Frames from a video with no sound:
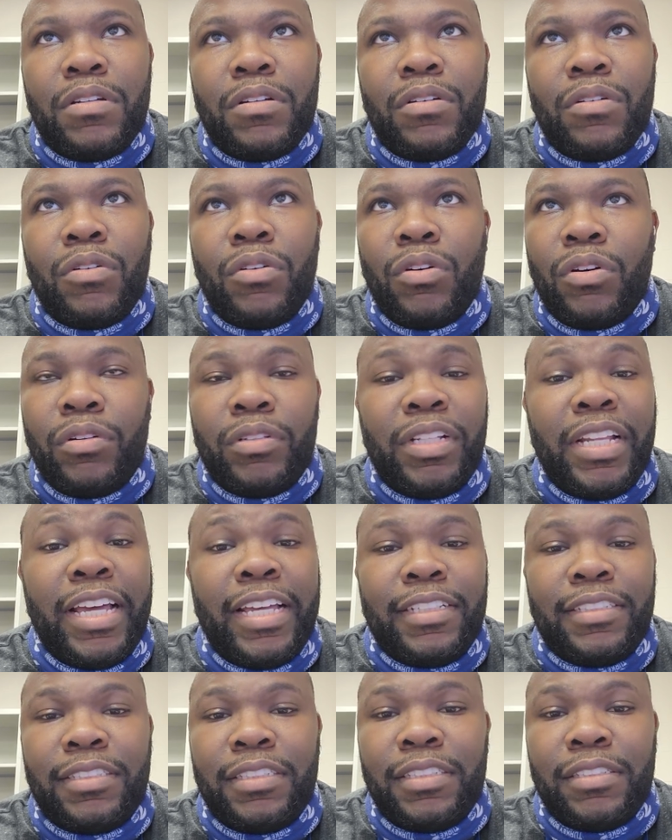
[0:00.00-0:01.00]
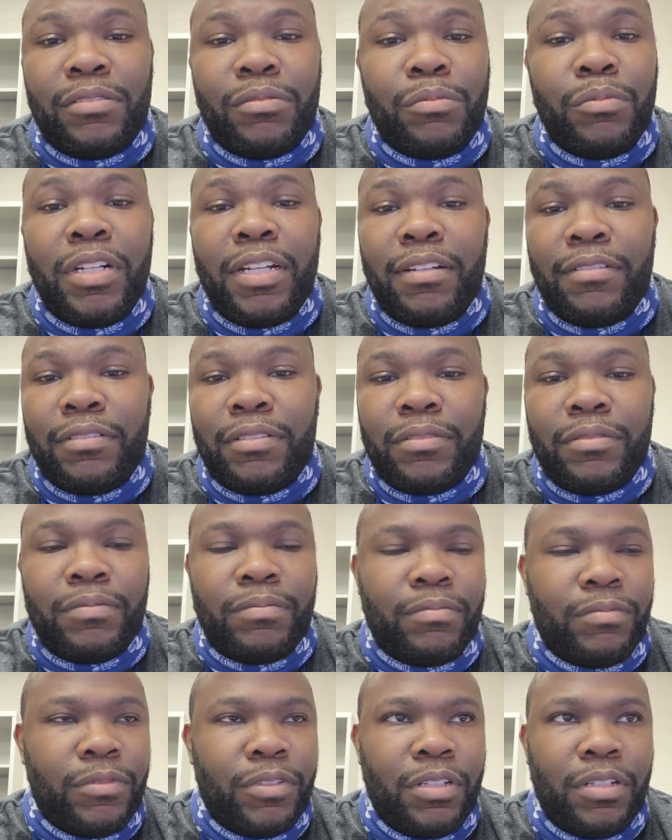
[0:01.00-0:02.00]
Or last season, whenever.
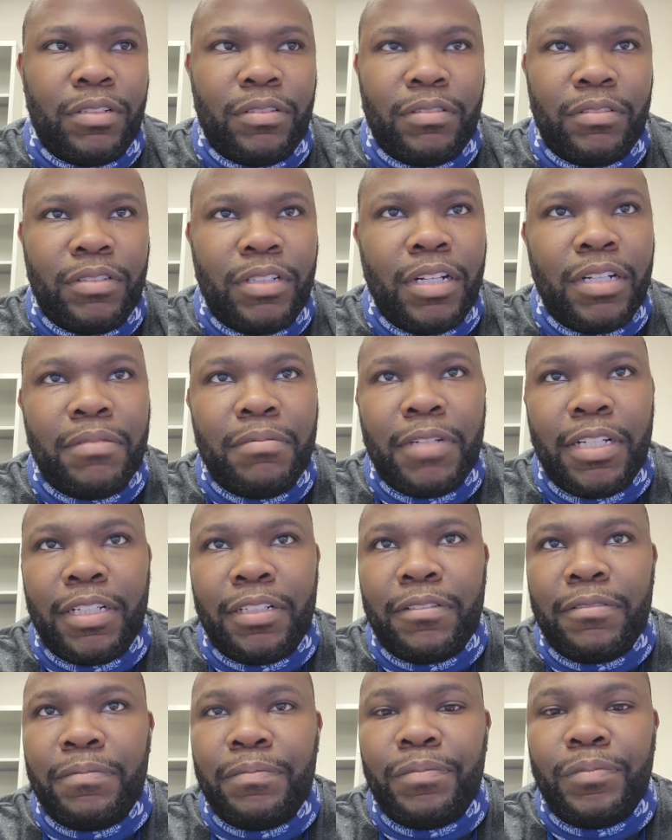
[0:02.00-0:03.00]
Doesn't matter.